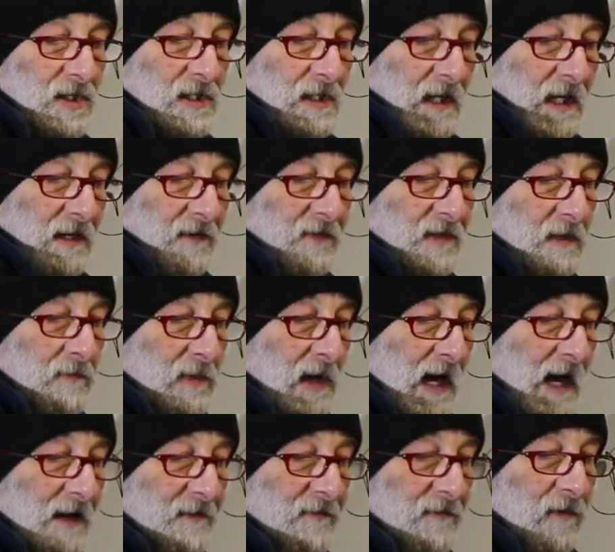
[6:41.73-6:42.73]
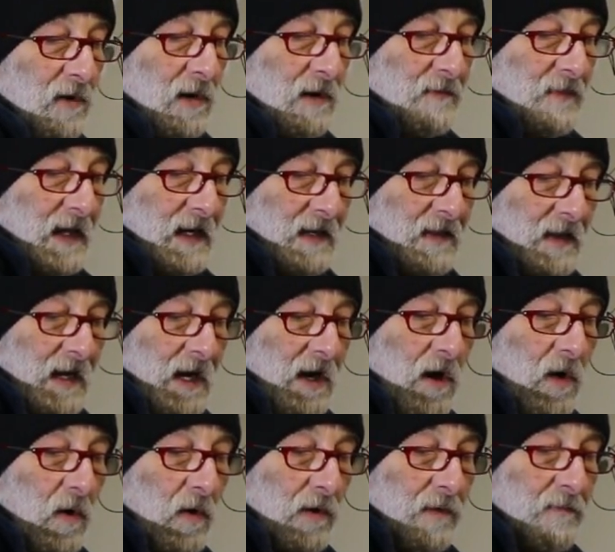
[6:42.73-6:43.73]
leave the platform. They
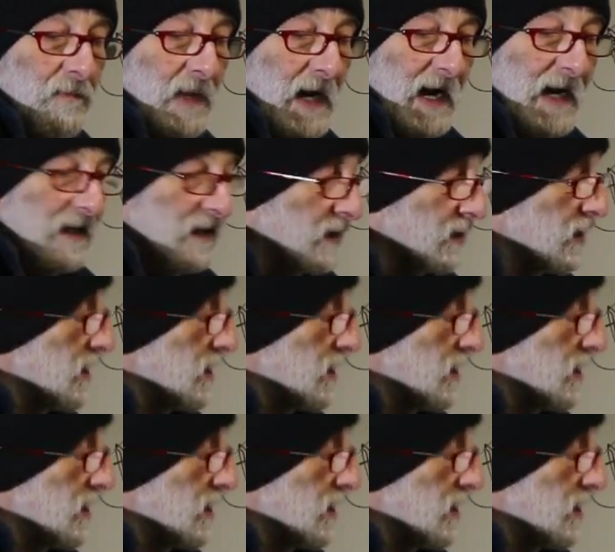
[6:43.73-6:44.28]
hold back their